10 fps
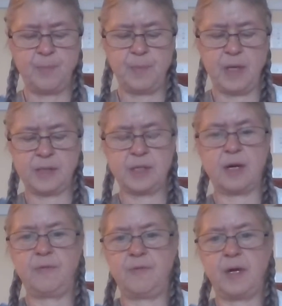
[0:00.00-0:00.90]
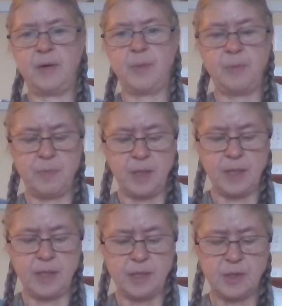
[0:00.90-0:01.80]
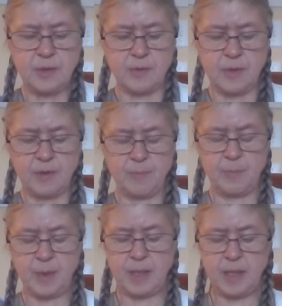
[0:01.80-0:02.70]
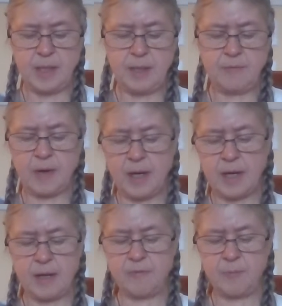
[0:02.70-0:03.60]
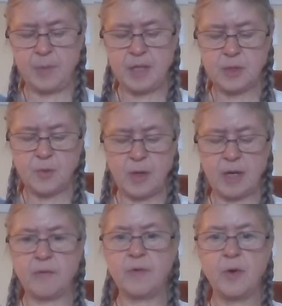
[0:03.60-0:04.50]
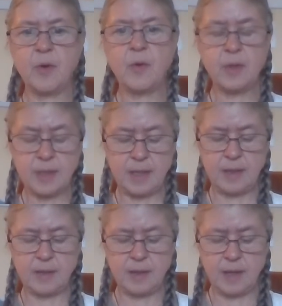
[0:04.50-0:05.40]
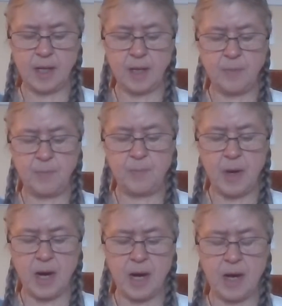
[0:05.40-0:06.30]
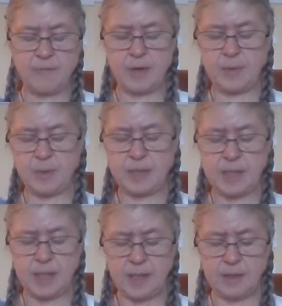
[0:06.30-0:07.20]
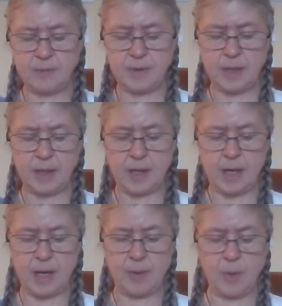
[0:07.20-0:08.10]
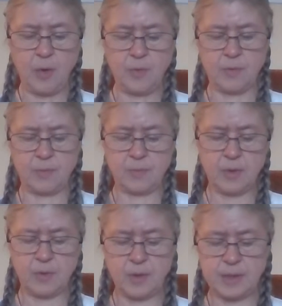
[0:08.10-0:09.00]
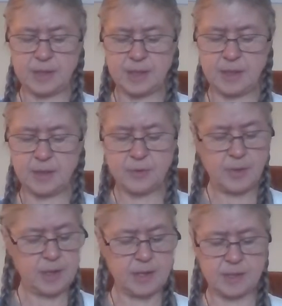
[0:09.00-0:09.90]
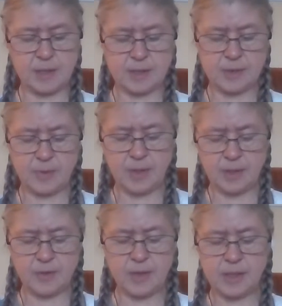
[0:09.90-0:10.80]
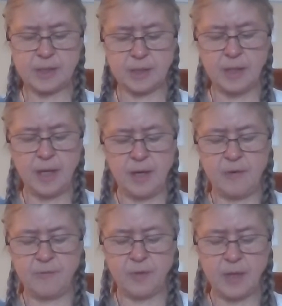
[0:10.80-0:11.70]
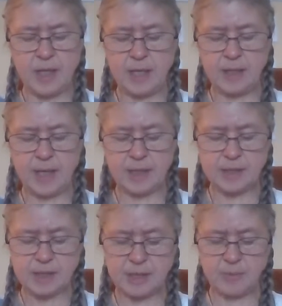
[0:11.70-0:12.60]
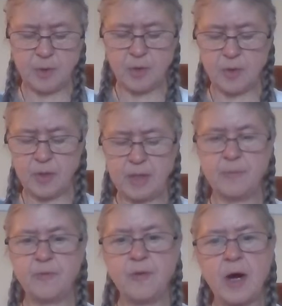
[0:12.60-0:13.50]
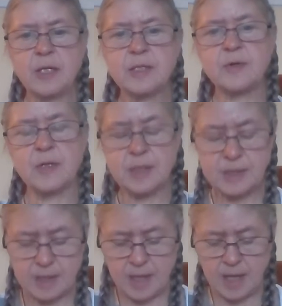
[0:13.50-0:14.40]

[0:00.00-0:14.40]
It's got vitamin B2, B5, B12, choline, vitamin D. Choline's in here twice. I guess we got a correction. Folate, calcium, chromium, phosphorus.